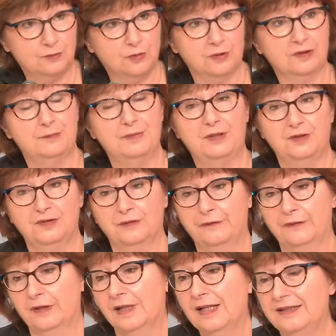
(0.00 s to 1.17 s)
work, because
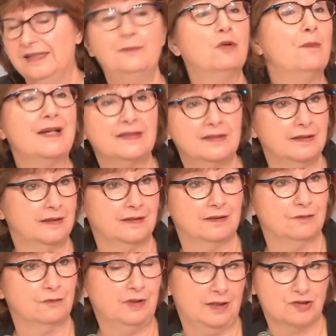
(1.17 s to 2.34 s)
of uh, diplomatic
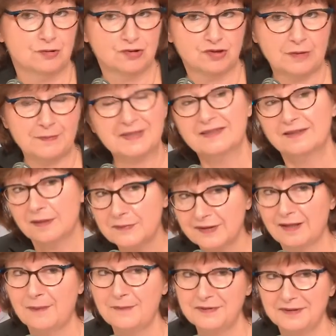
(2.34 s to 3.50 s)
uh, relationship, but
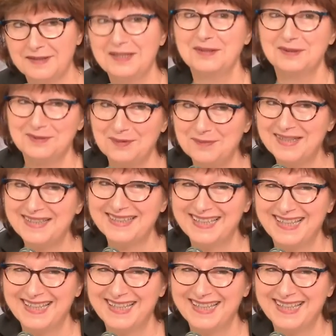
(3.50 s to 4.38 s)
sometimes economics